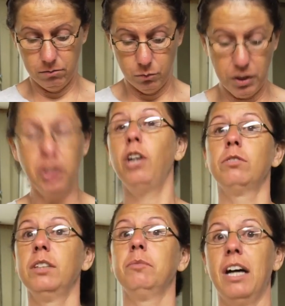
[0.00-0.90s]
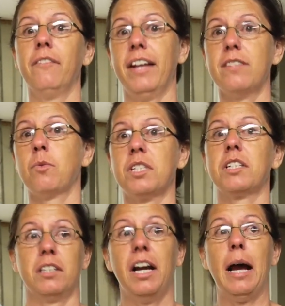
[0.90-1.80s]
We know deep down that's what's
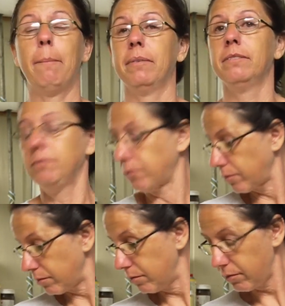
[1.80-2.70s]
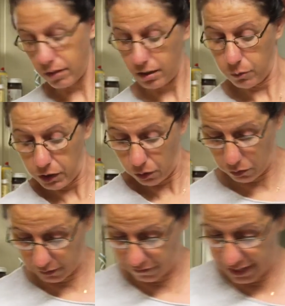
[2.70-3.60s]
gonna happen. We don't
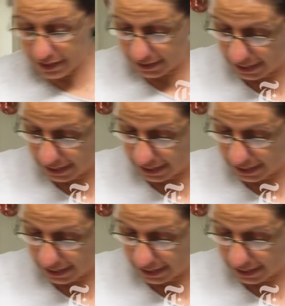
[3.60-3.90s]
wanna face